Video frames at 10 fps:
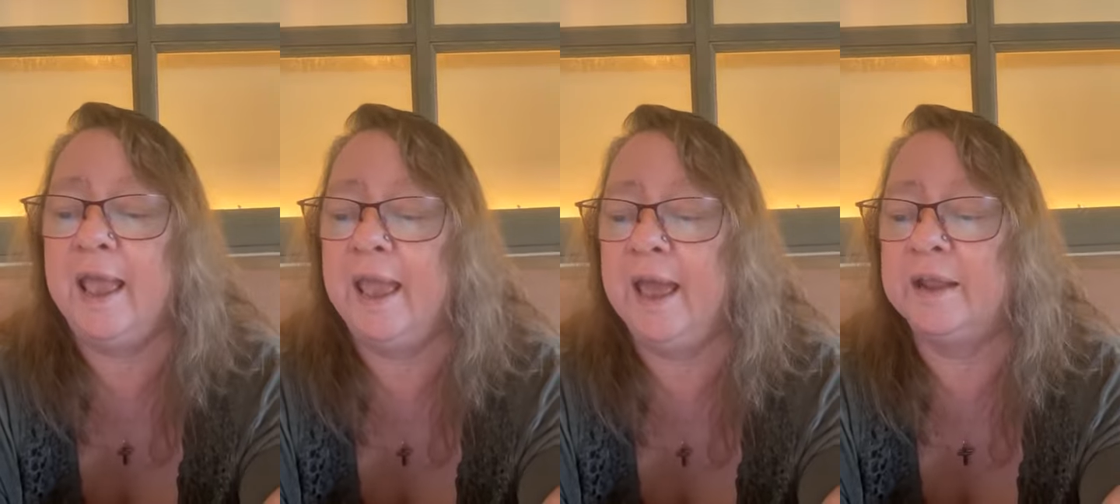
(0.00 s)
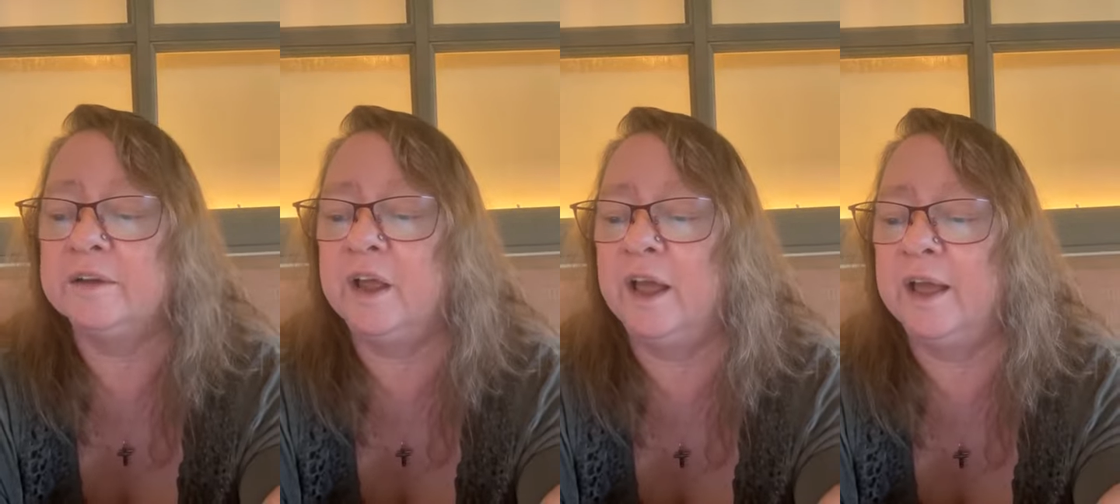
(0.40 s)

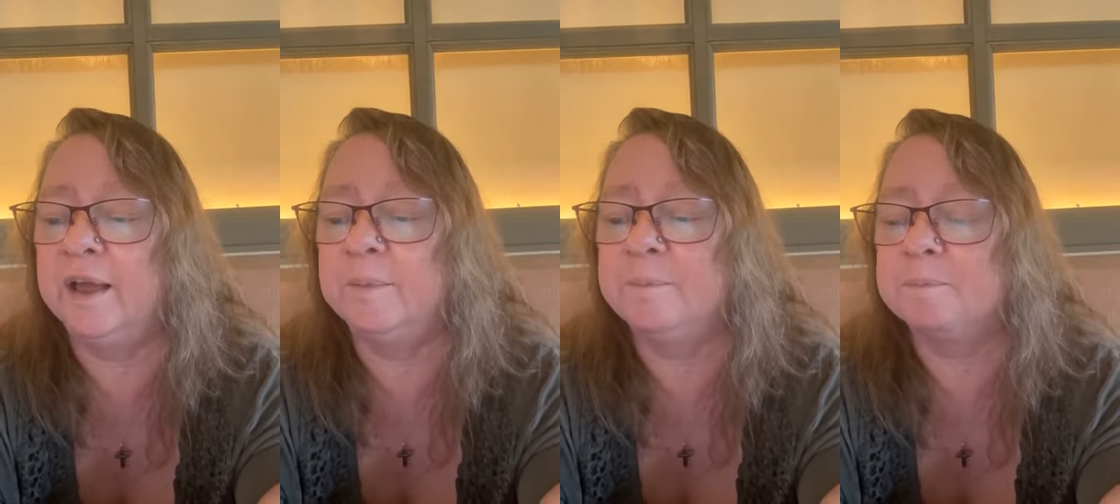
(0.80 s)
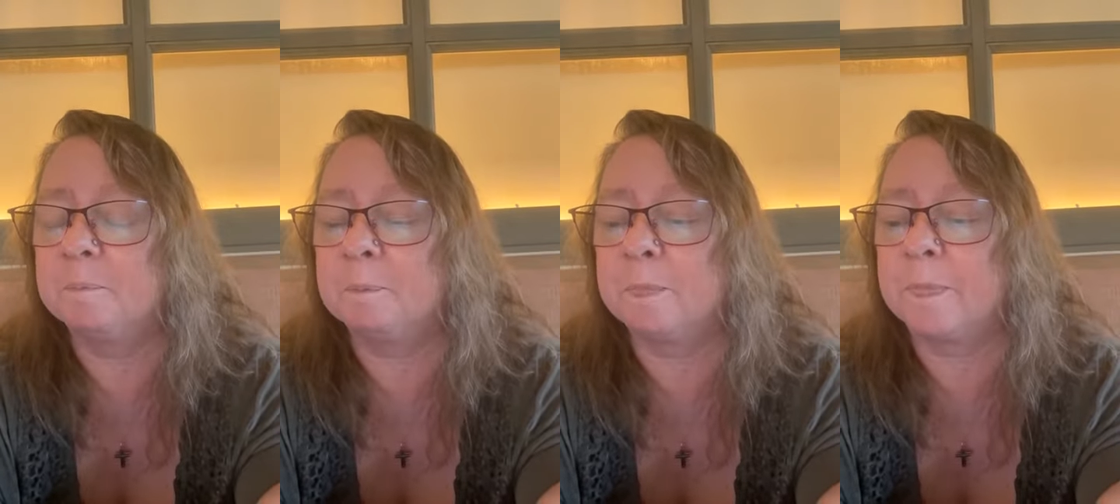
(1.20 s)
And um,
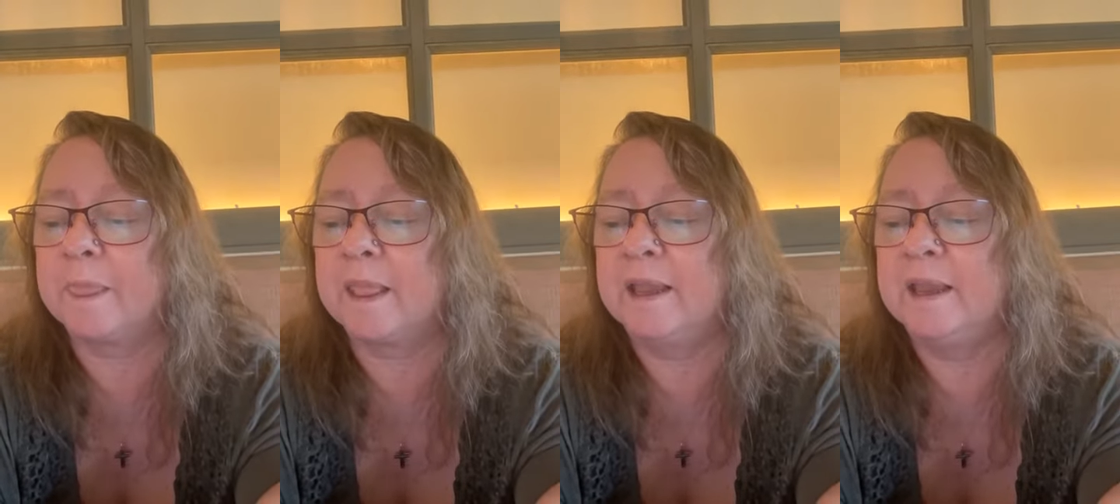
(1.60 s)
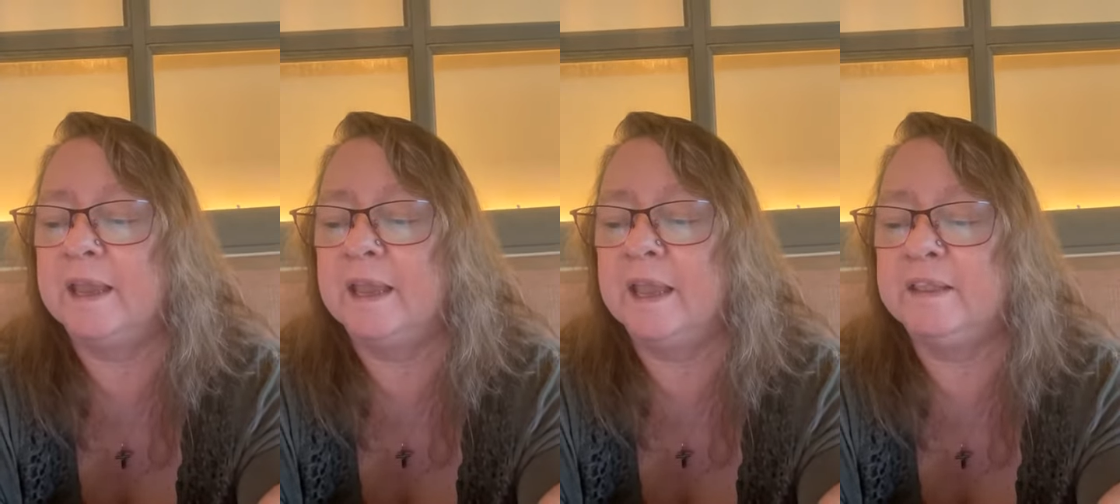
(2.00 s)

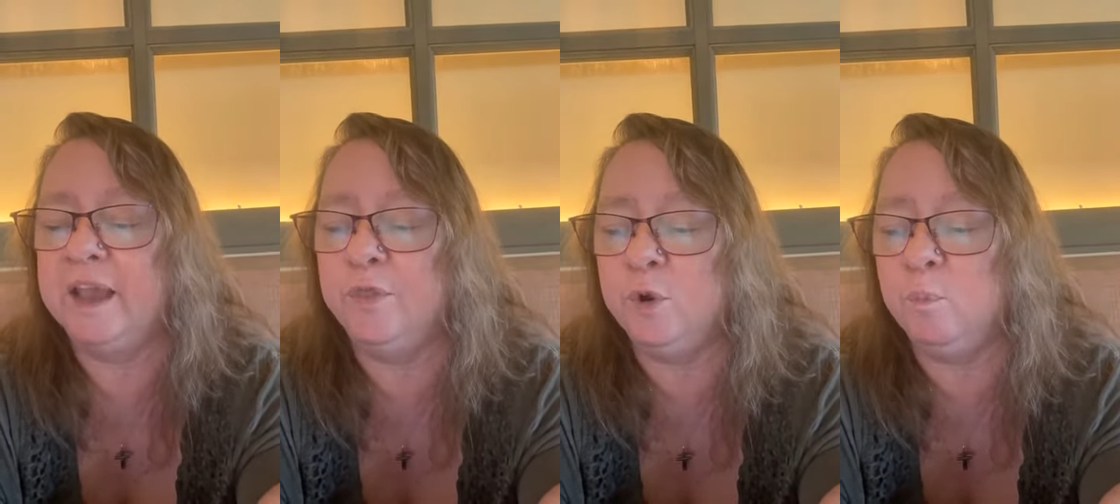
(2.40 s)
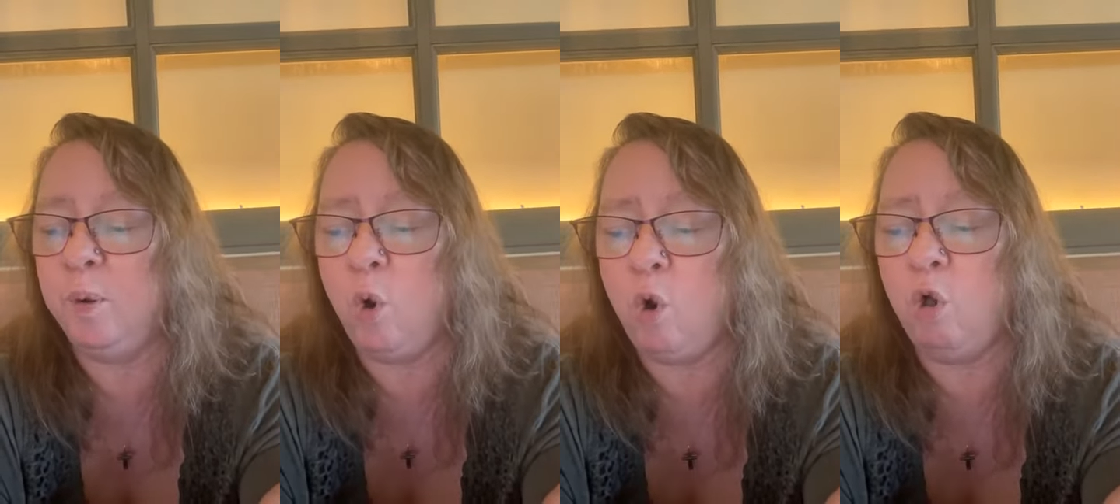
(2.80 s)
the other
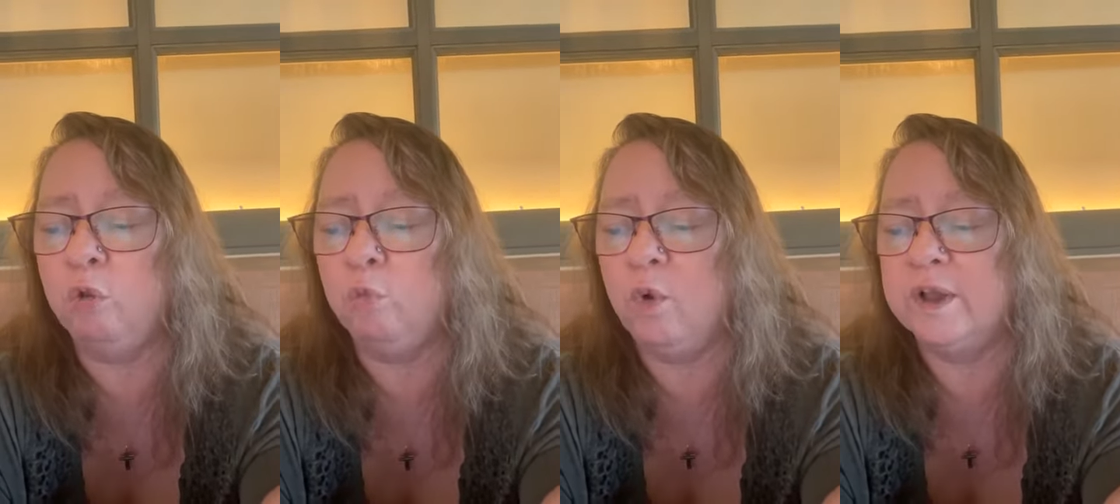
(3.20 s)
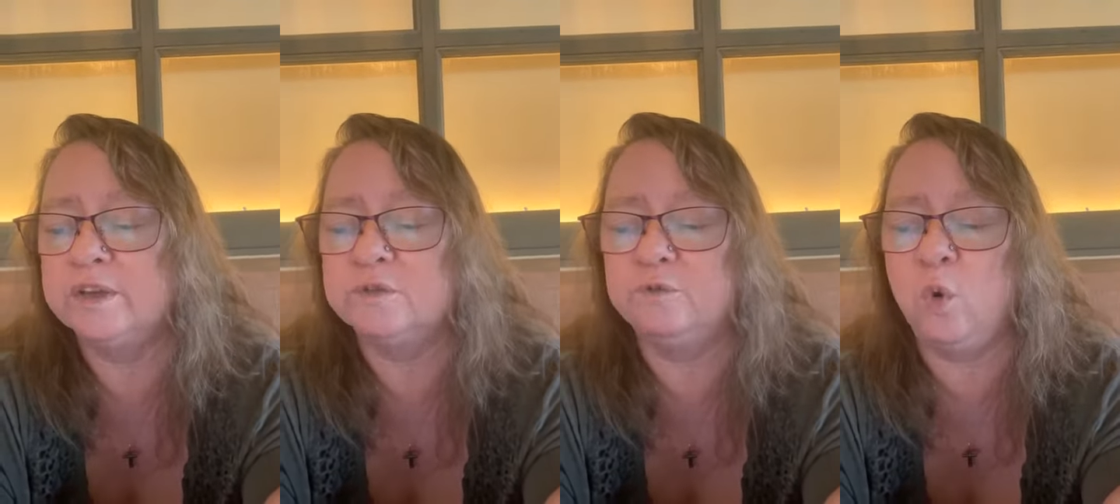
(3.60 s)
poll
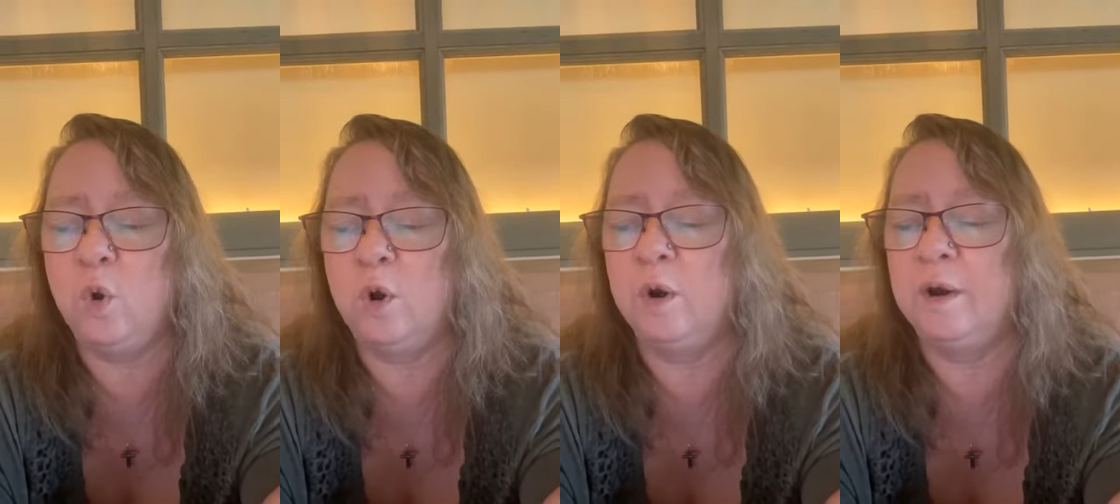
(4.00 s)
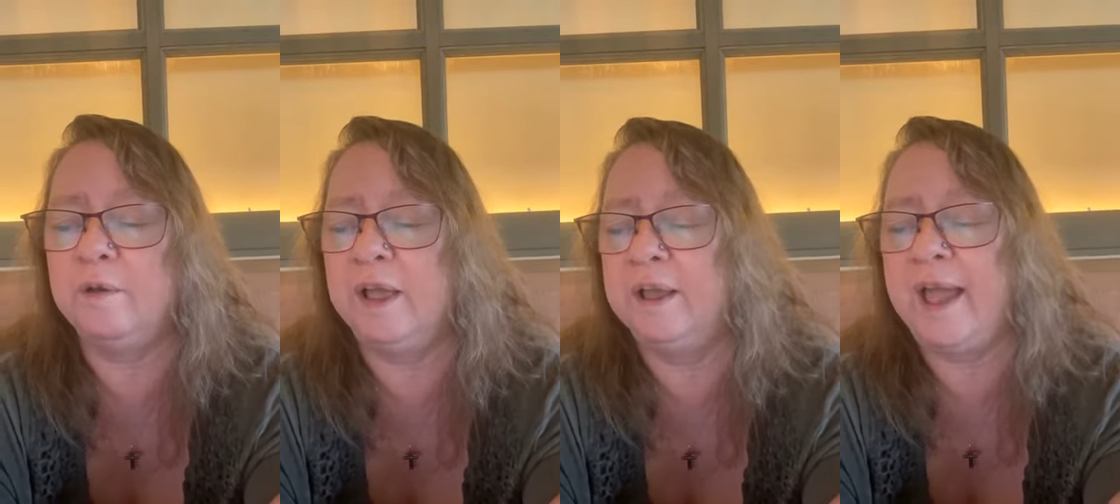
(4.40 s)
was for
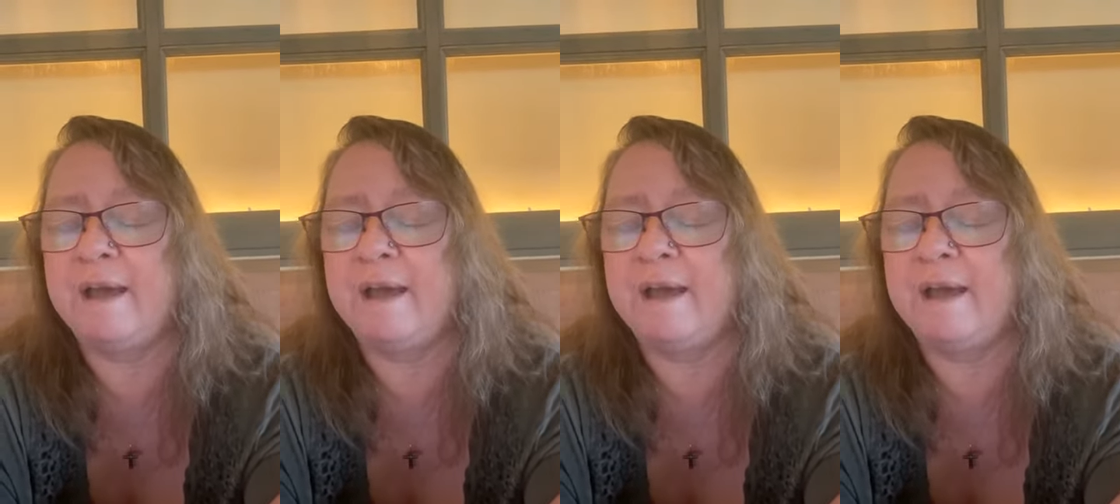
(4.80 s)
uh,